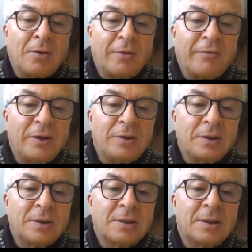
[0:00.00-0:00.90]

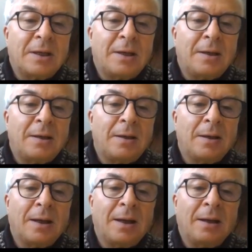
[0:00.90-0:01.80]
coefficients
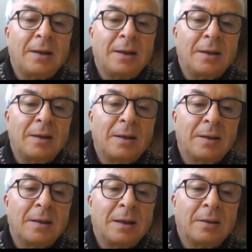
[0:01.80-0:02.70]
here and then
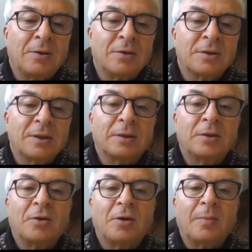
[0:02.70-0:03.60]
a constant
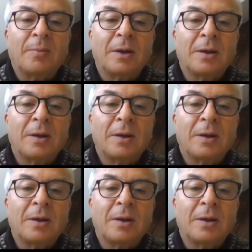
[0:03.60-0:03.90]
term